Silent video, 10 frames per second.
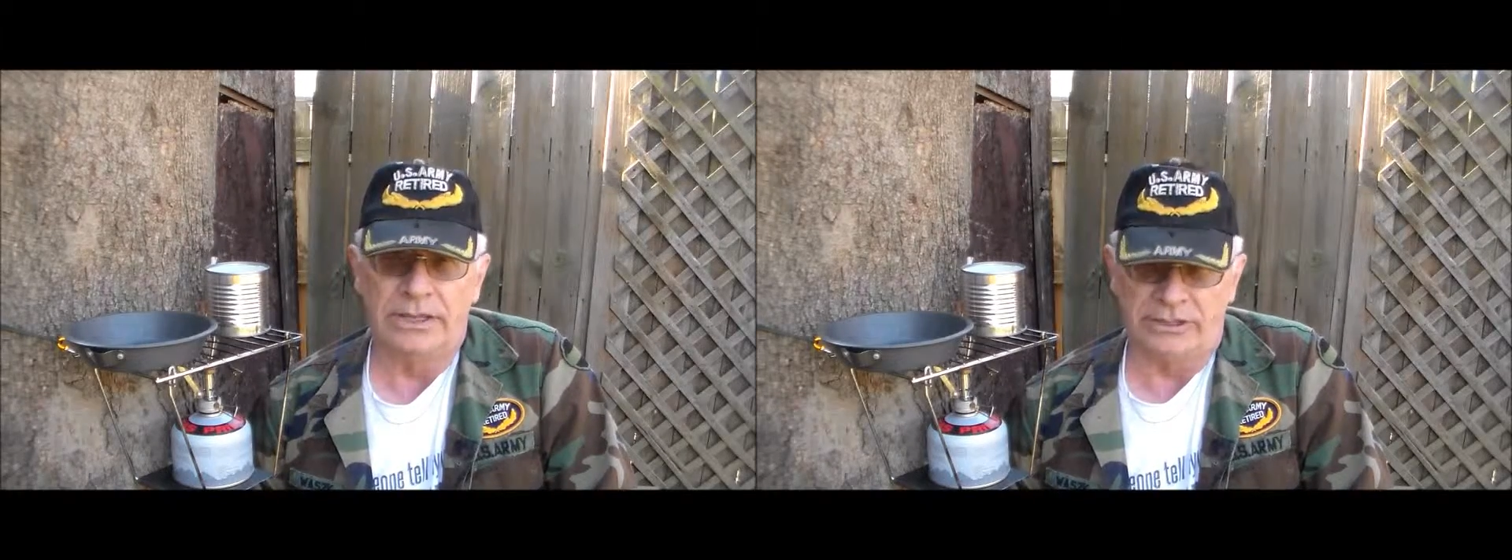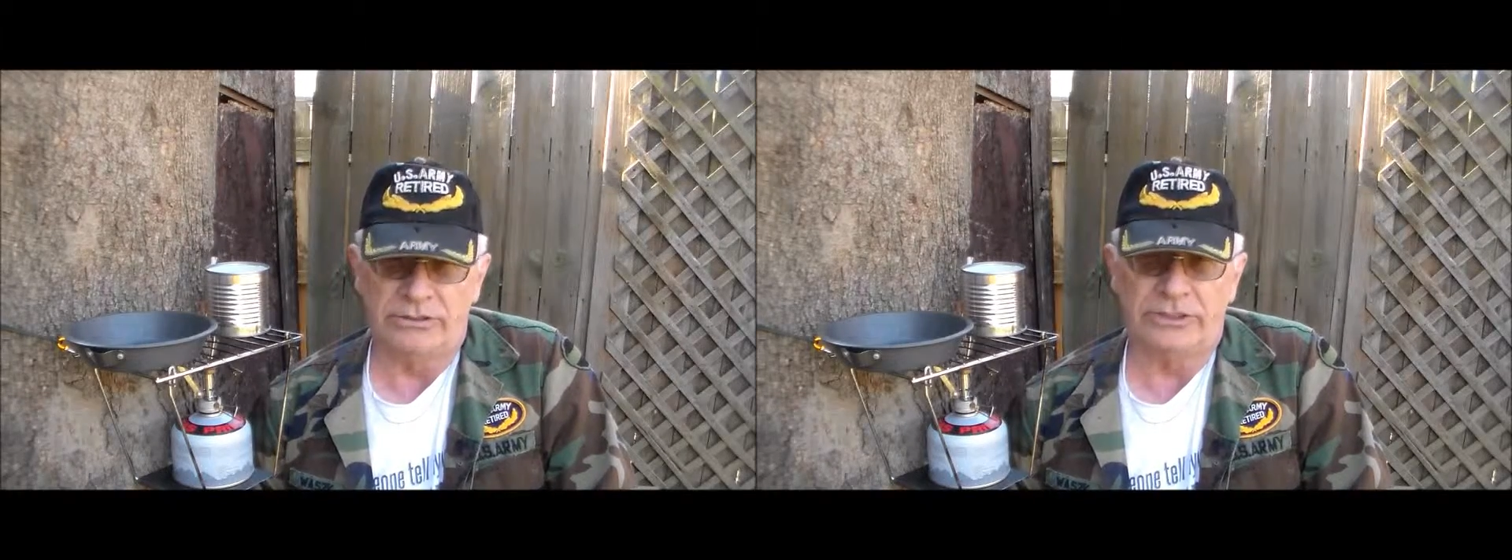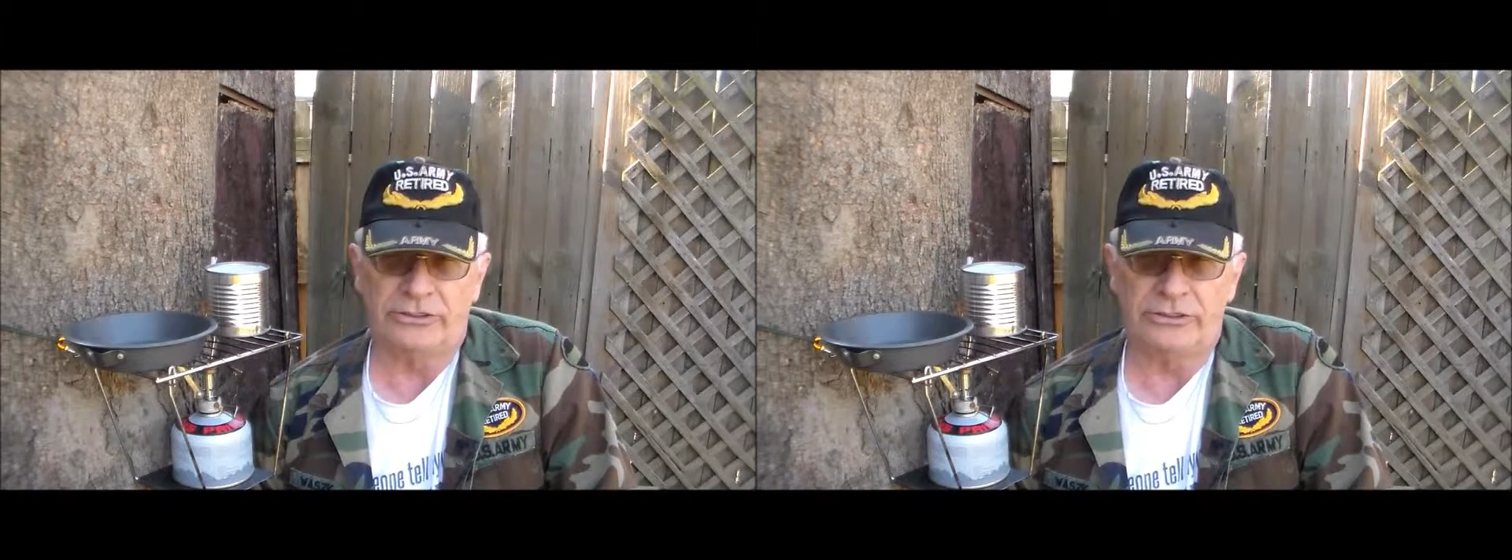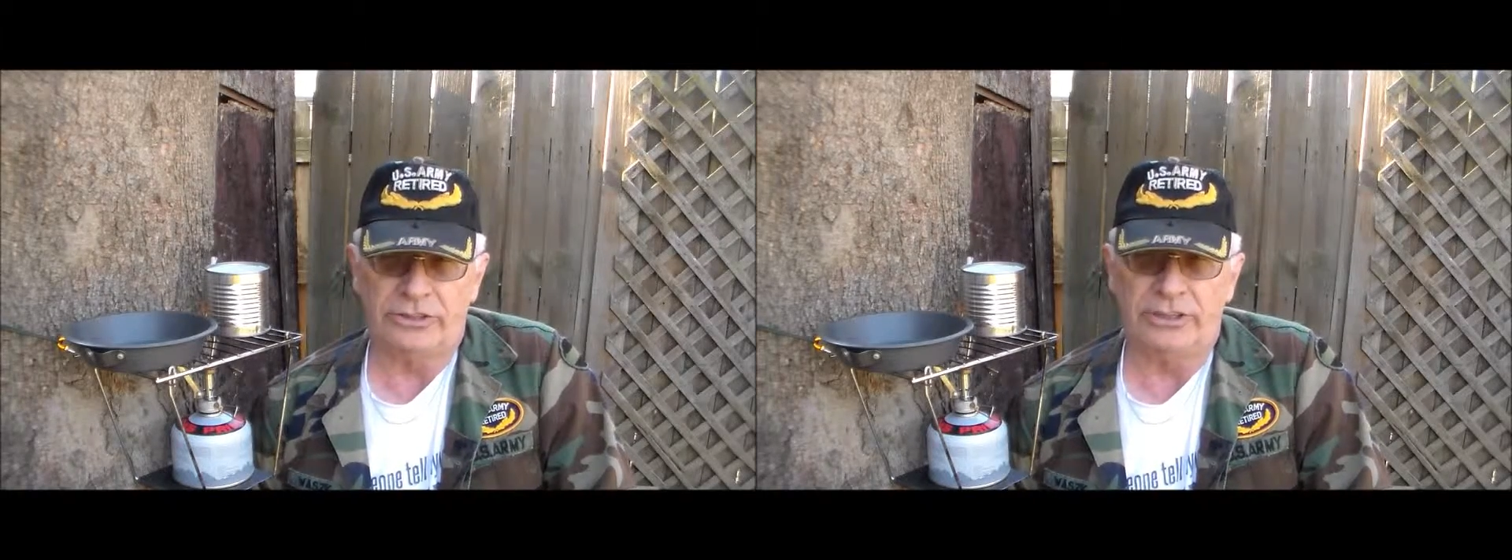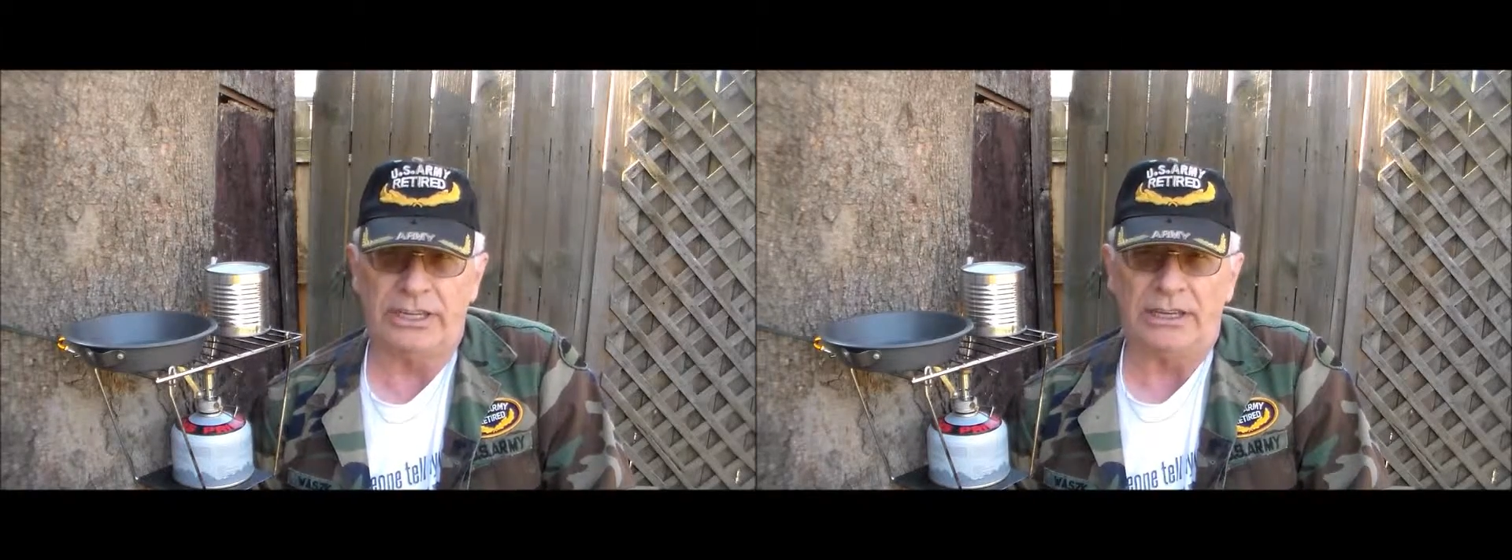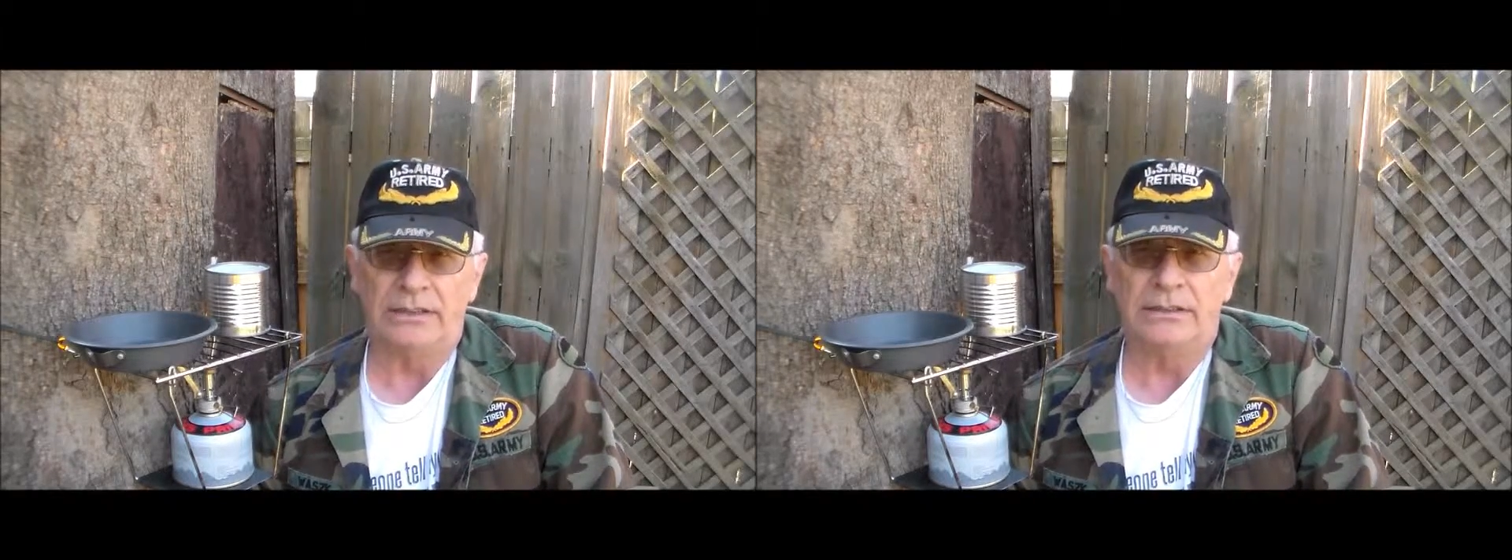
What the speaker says: and trust your journey.